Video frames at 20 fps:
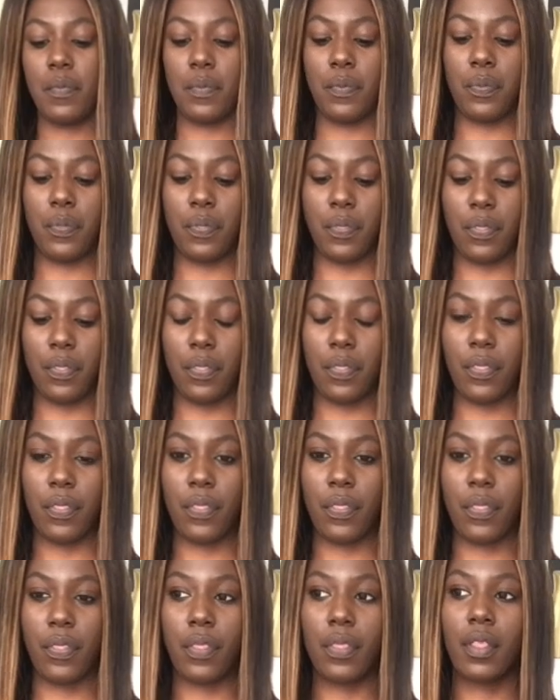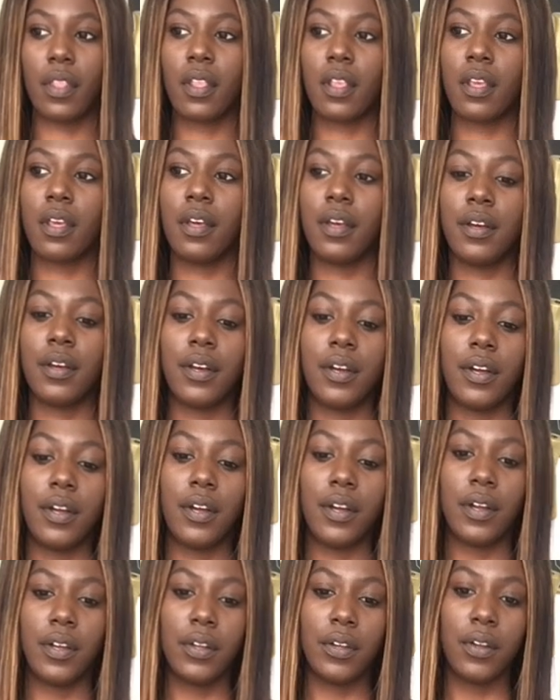
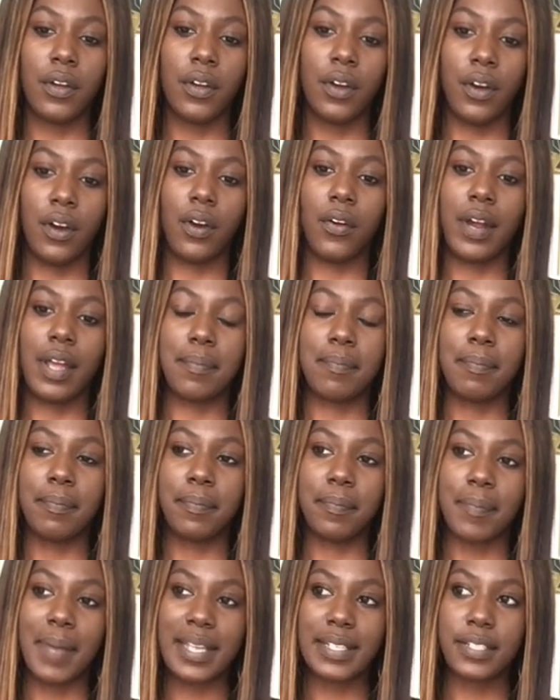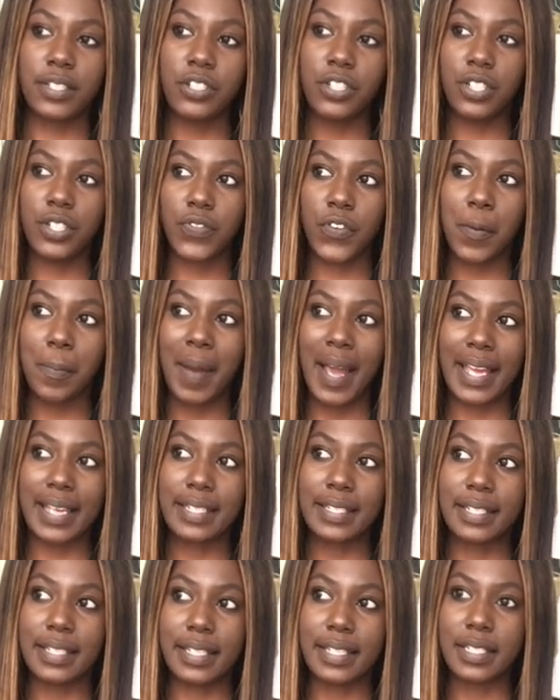All right, messages for
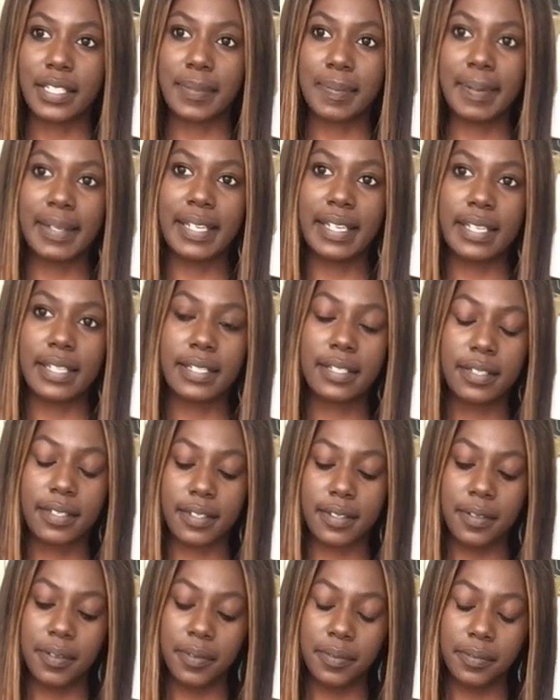Pisces, please.